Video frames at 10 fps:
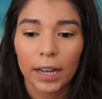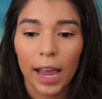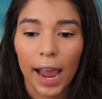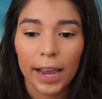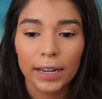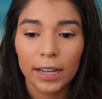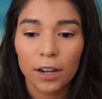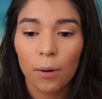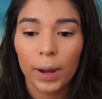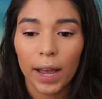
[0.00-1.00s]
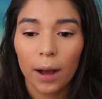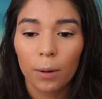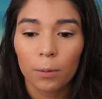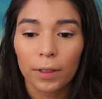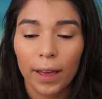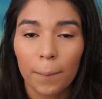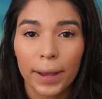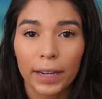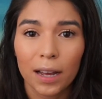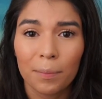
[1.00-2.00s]
hated going out without
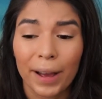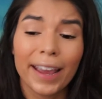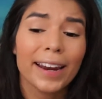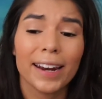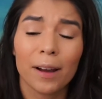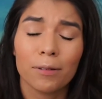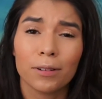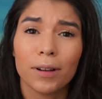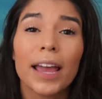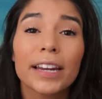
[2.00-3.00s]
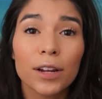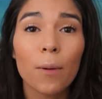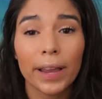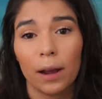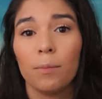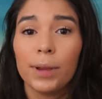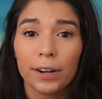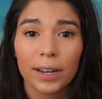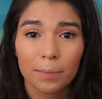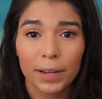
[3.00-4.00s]
makeup. I hated going out,
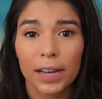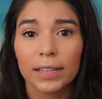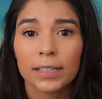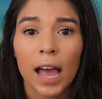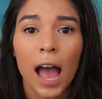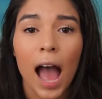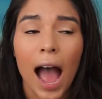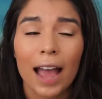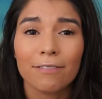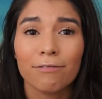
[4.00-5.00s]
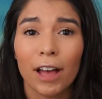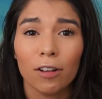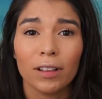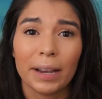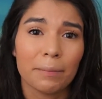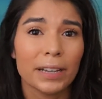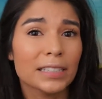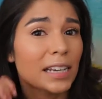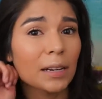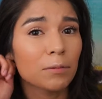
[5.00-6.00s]
period, because I felt like my
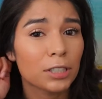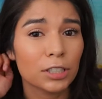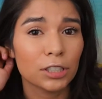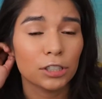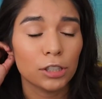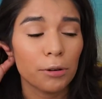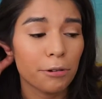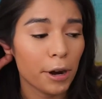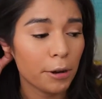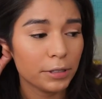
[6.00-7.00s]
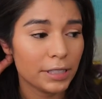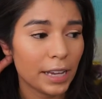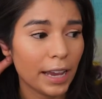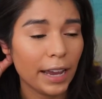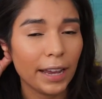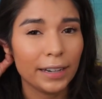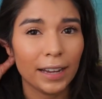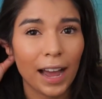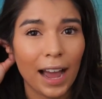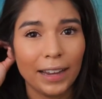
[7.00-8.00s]
skin was just so gross and
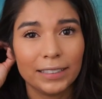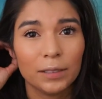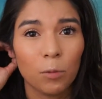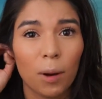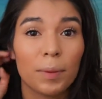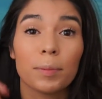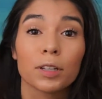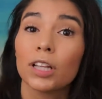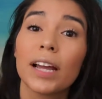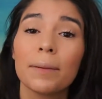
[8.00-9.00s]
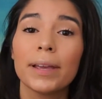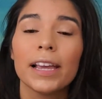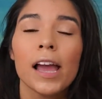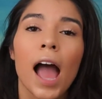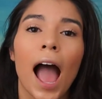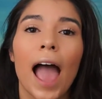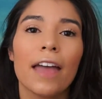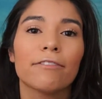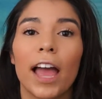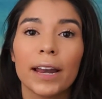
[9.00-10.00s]
I didn't want people to look at me.
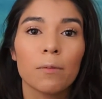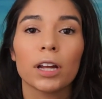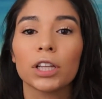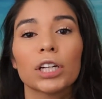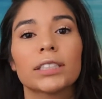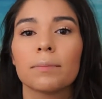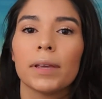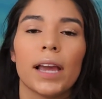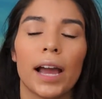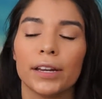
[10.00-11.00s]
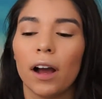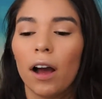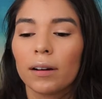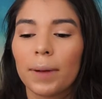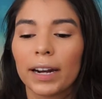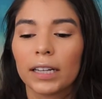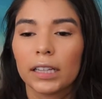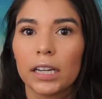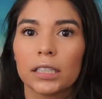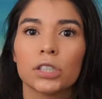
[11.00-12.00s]
If anyone looked at me, I
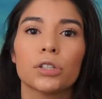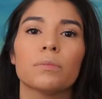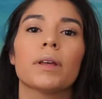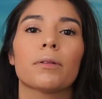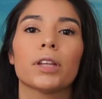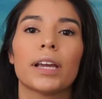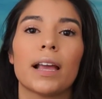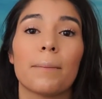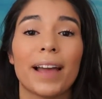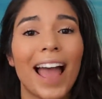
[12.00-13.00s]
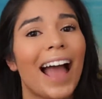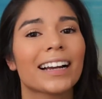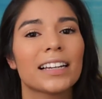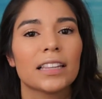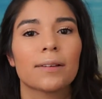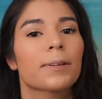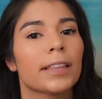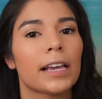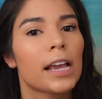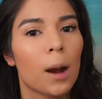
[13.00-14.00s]
automatically assumed they were looking at my acne and they were
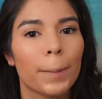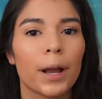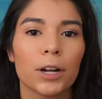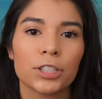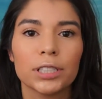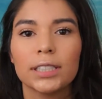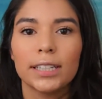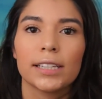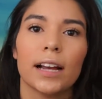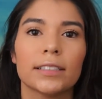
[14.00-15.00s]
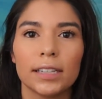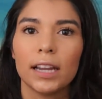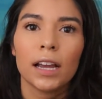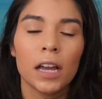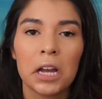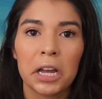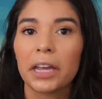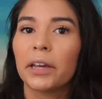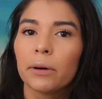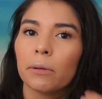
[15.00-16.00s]
thinking, oh my gosh, she's disgusting,
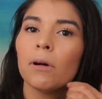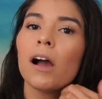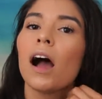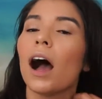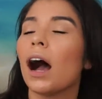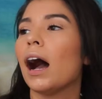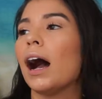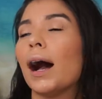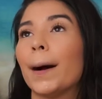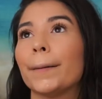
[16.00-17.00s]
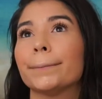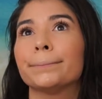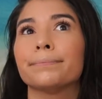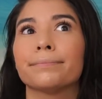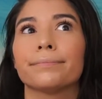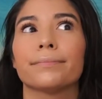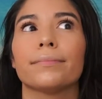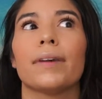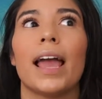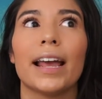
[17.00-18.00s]
ew. And
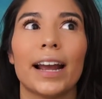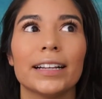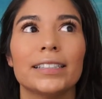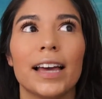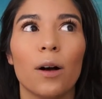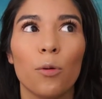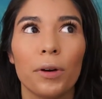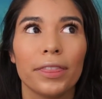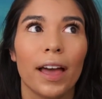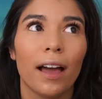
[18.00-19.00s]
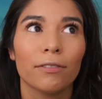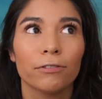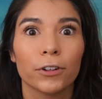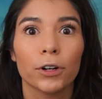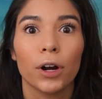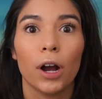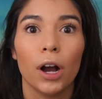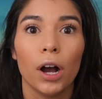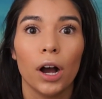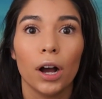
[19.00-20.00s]
I dealt with that for
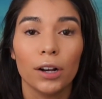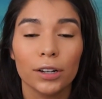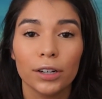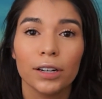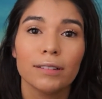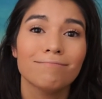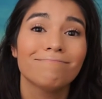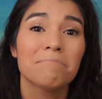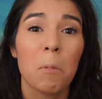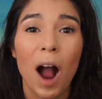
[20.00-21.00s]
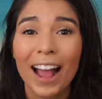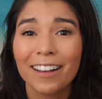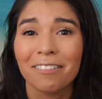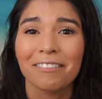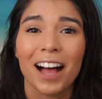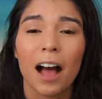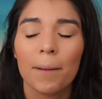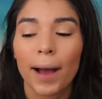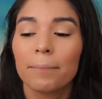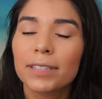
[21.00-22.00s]
a good while.
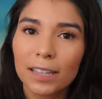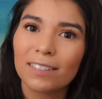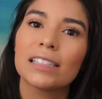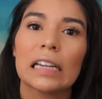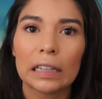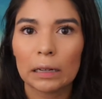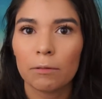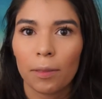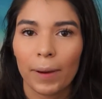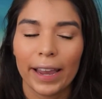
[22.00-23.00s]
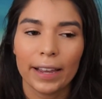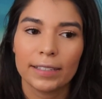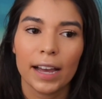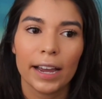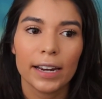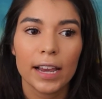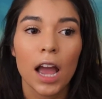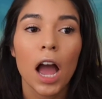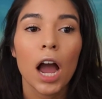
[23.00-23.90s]
I'm still dealing with my anxiety.